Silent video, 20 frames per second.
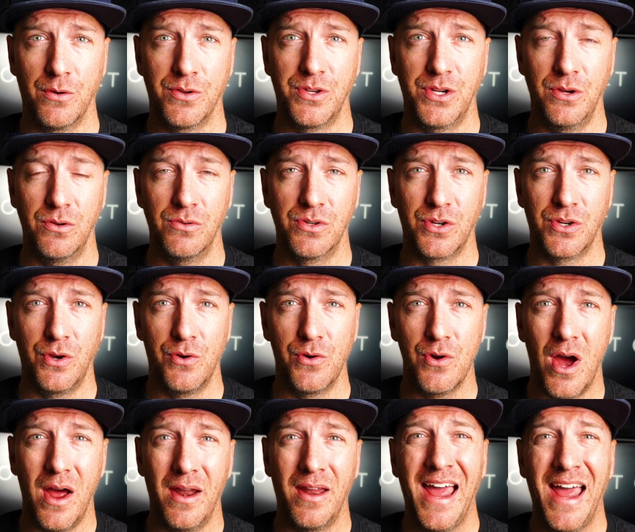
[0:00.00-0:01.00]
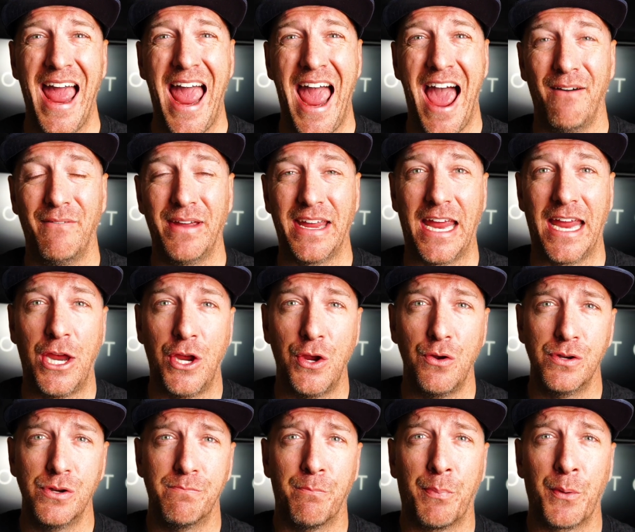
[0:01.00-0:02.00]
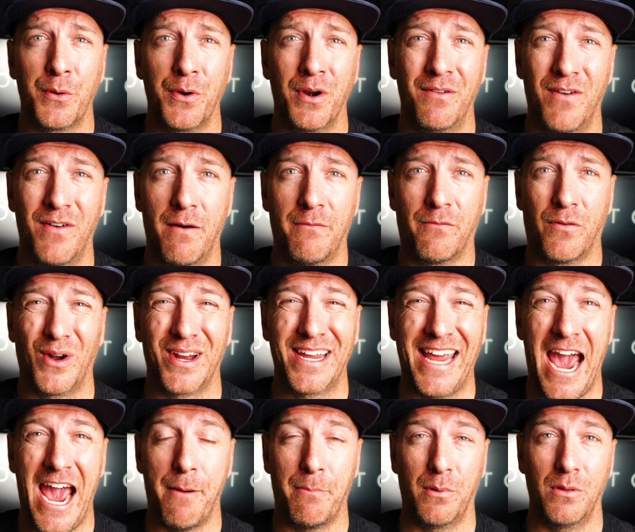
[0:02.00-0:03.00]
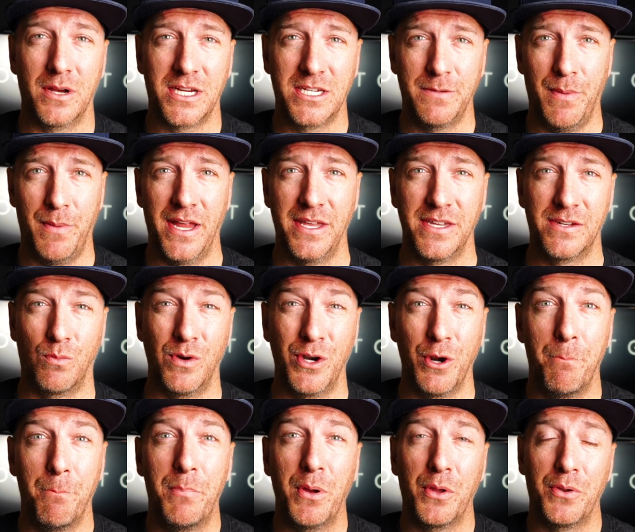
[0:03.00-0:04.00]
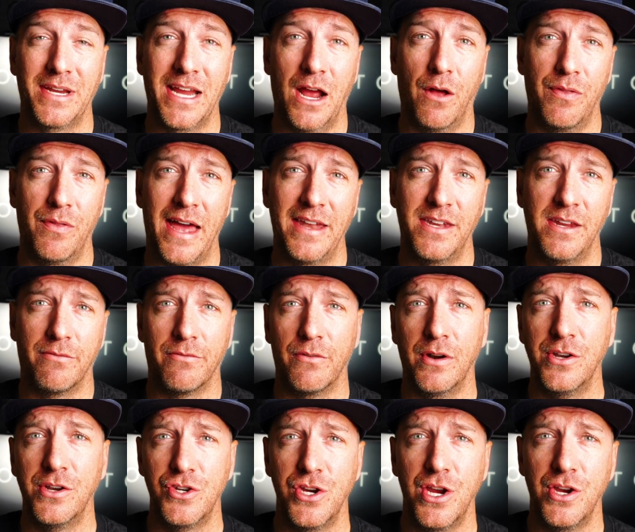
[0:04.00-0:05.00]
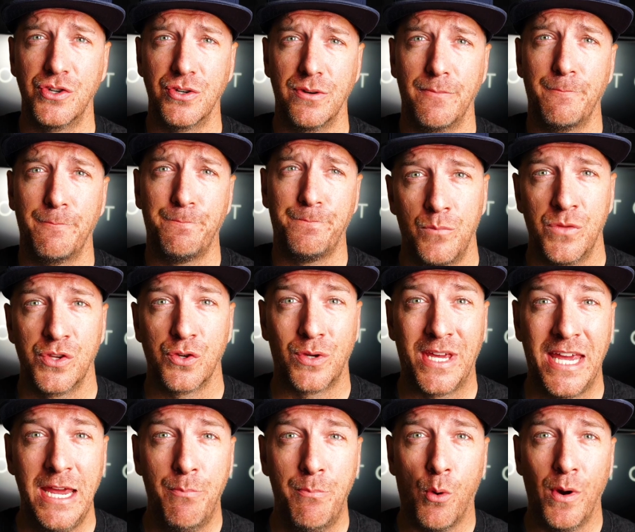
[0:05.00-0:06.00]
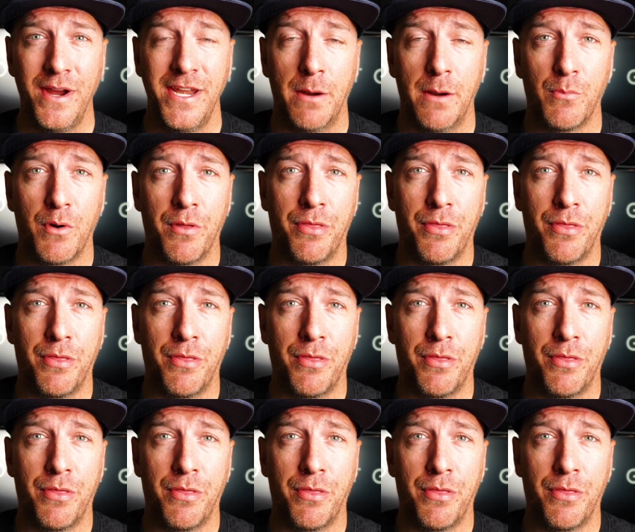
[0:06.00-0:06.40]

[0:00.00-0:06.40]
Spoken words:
or two. So you're not having a huge burden of upfront capital expense when you're building out that differentiation. So key point number